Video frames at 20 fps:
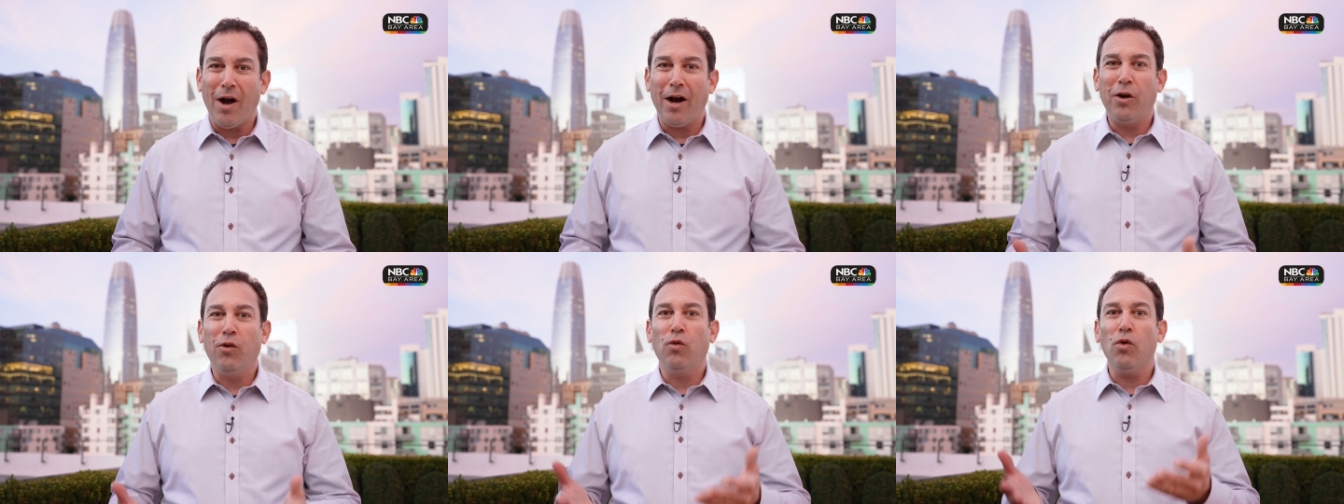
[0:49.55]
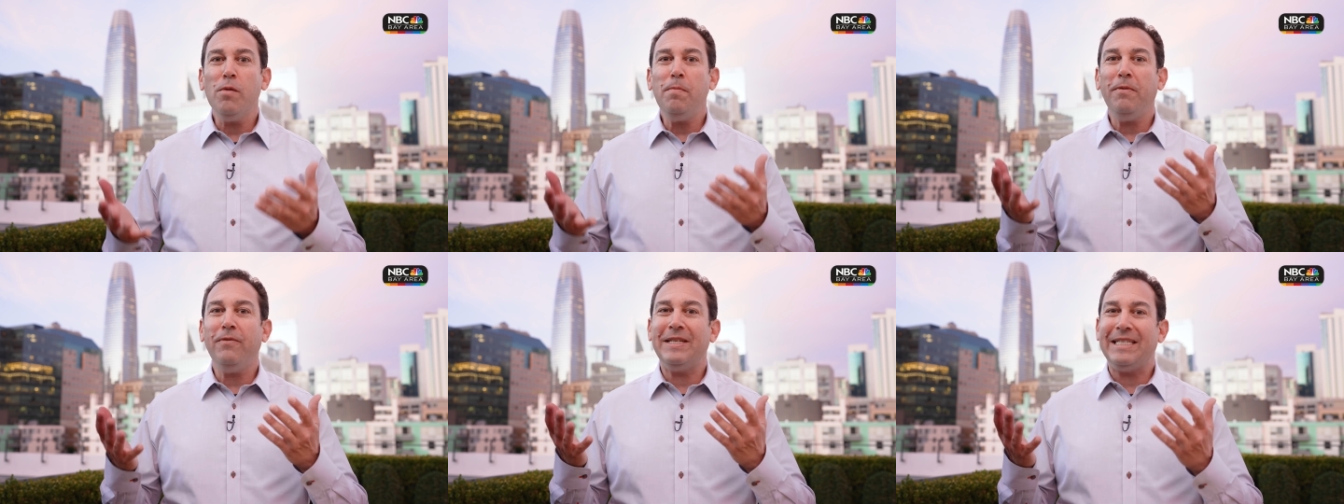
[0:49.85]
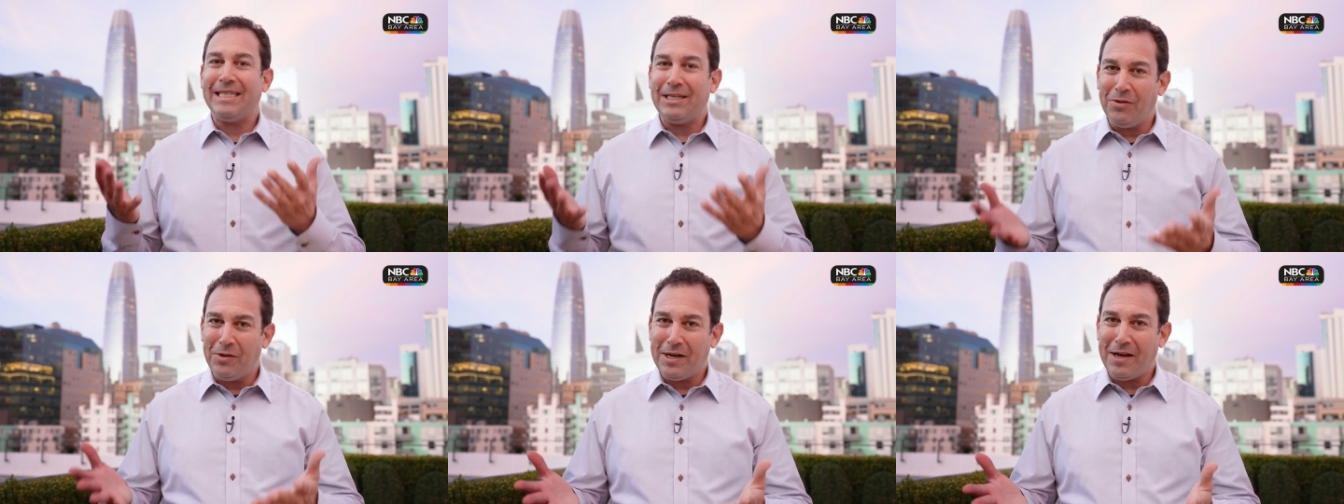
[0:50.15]
a group of
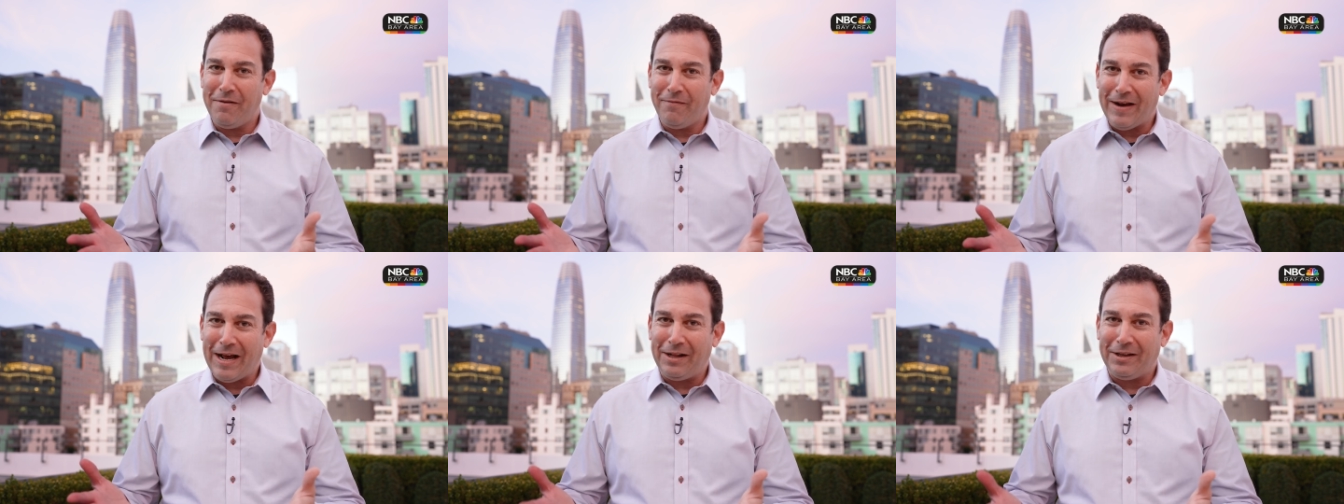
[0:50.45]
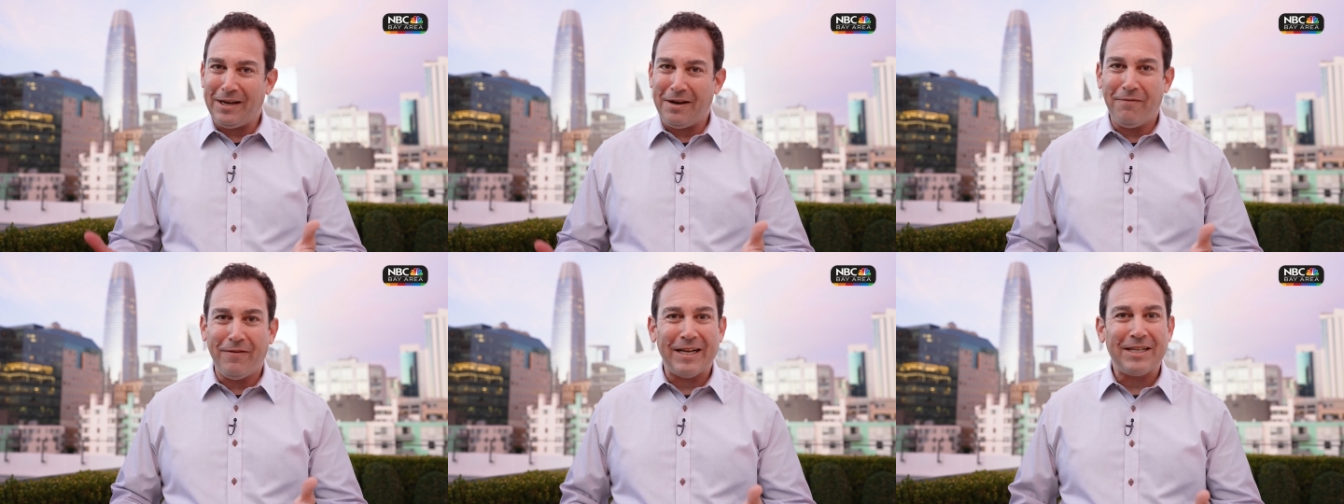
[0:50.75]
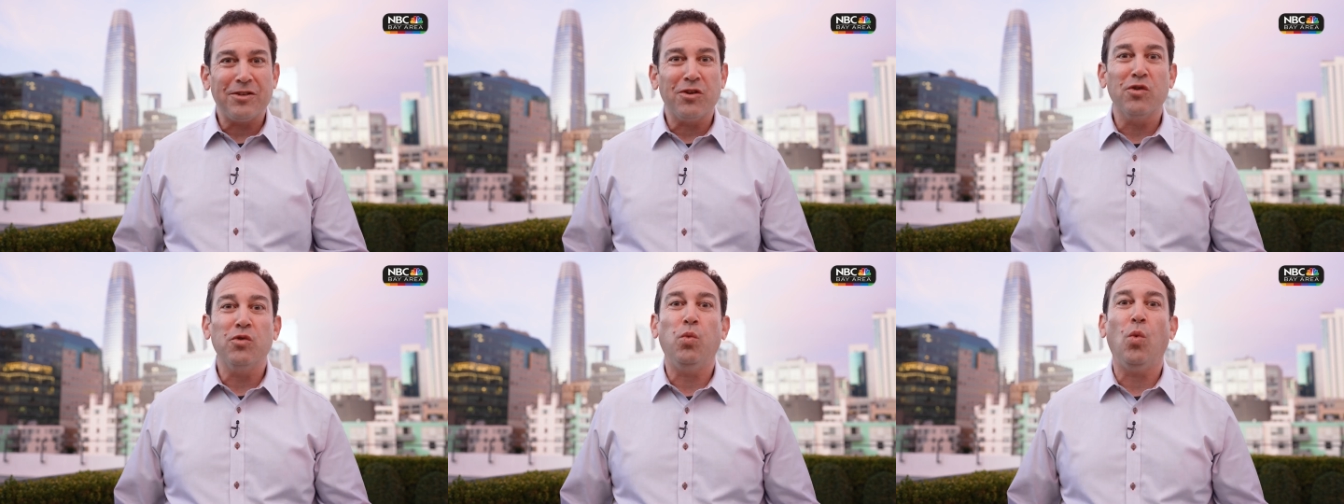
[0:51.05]
Silicon Valley
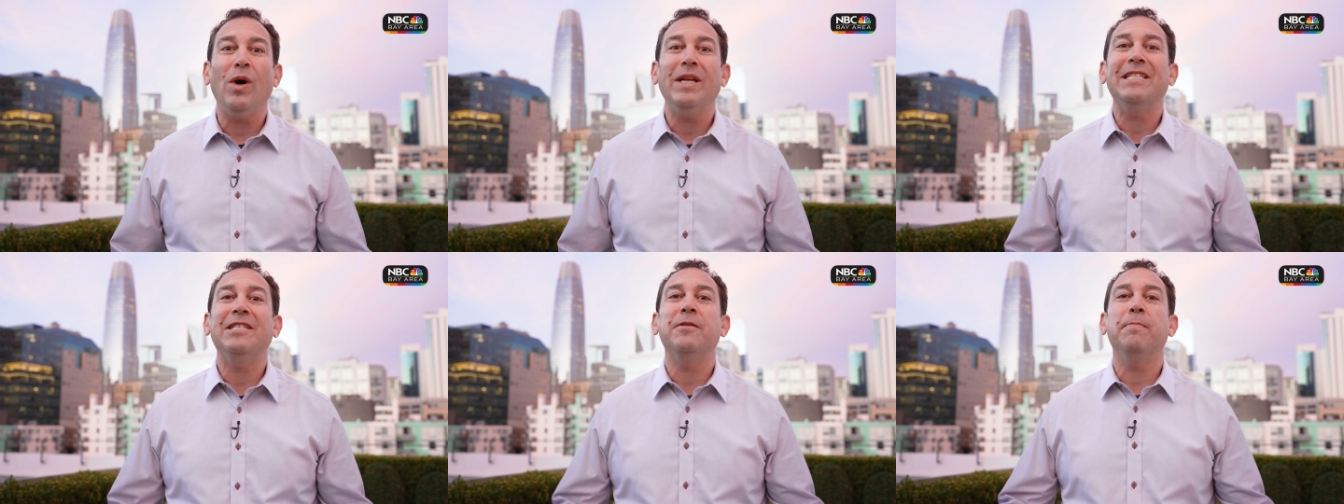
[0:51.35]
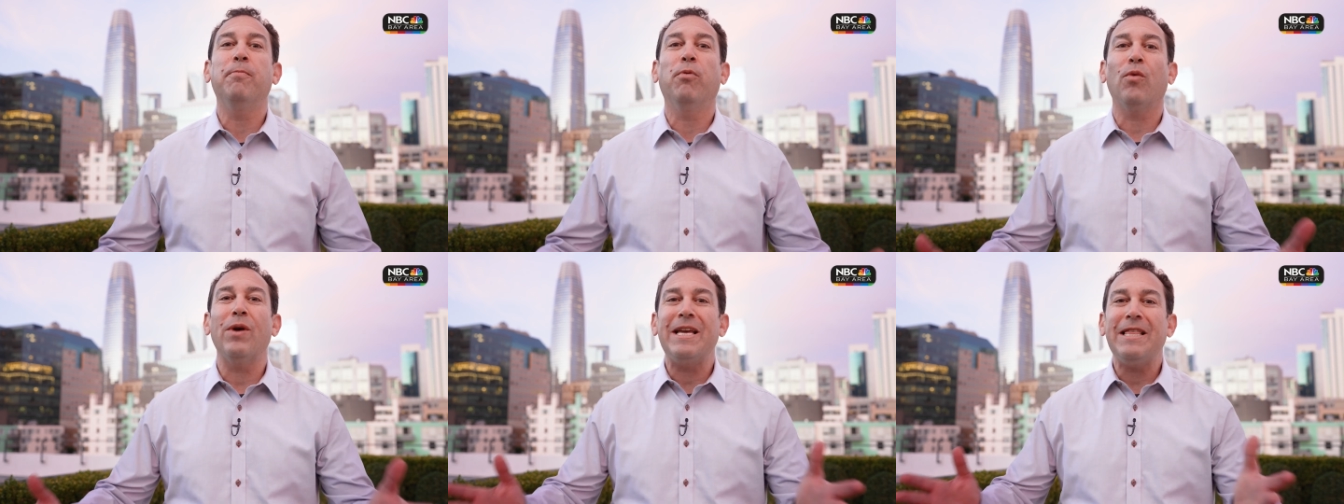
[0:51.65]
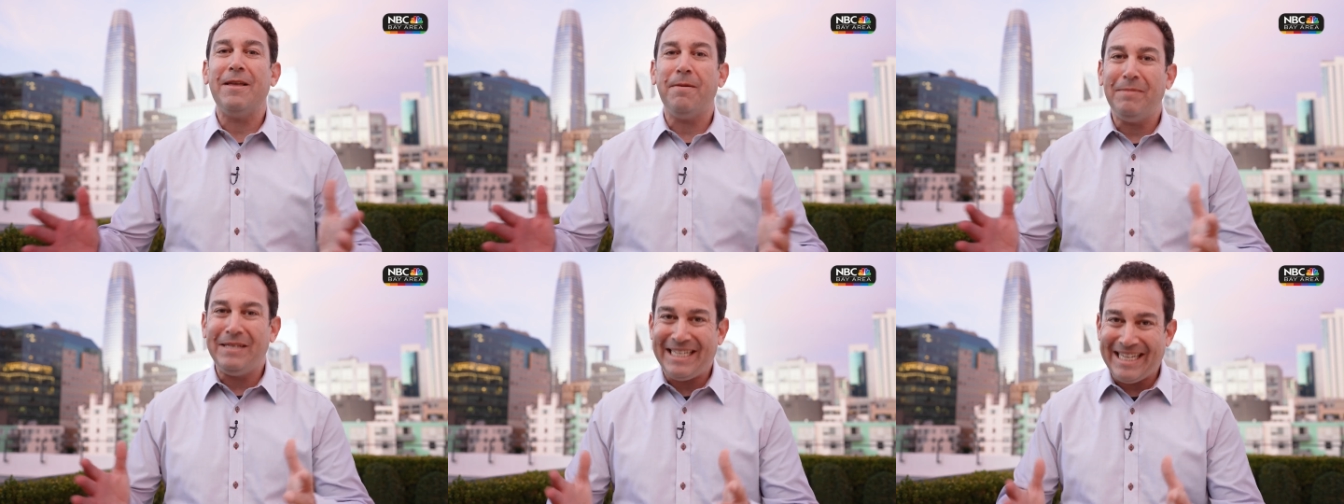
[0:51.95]
investors wants to
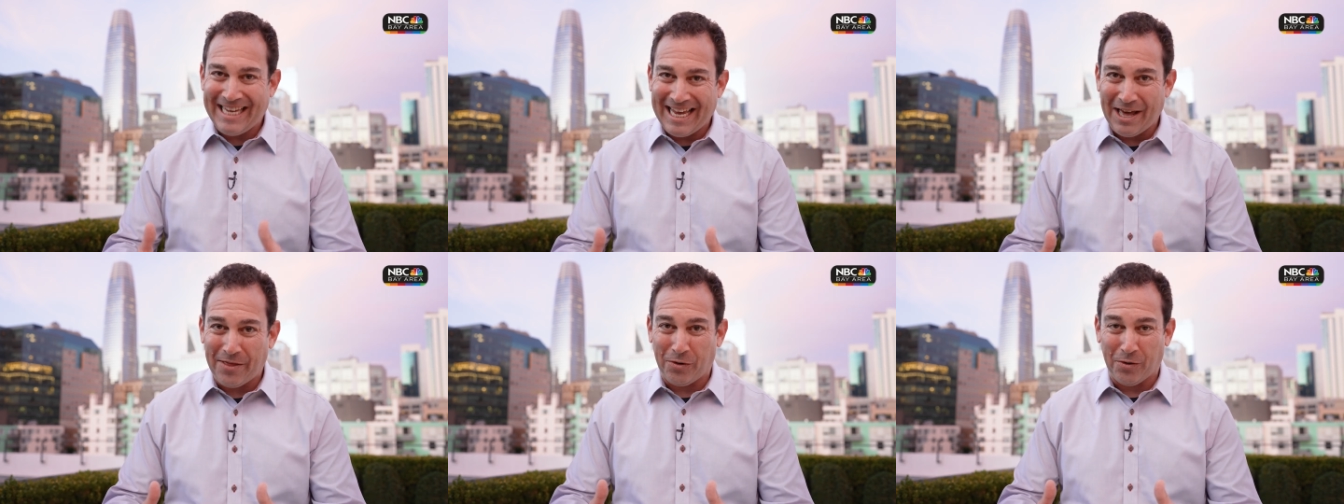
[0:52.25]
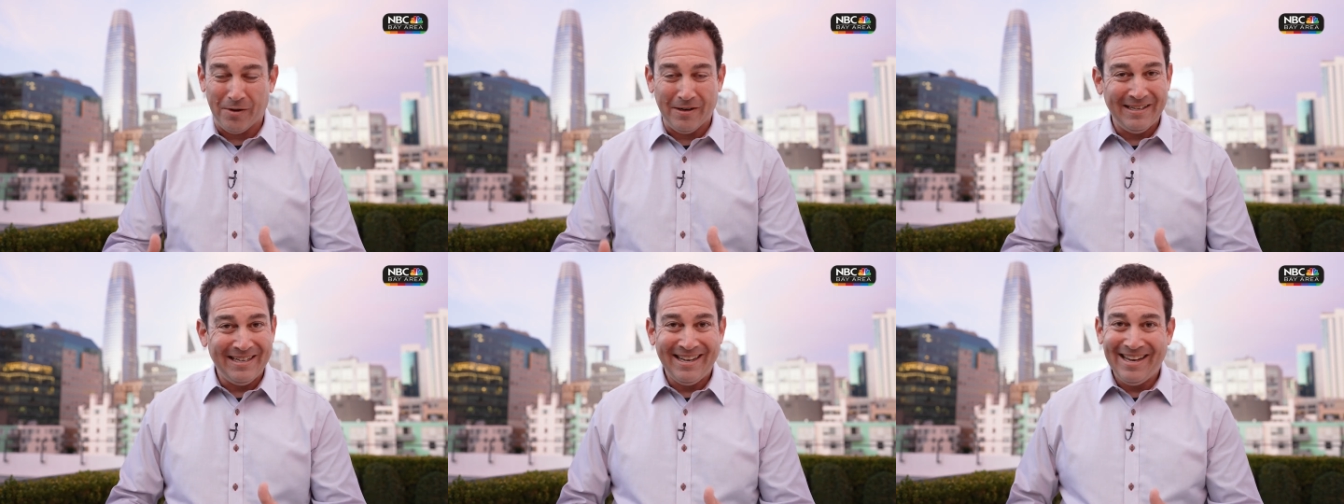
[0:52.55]
bring them together.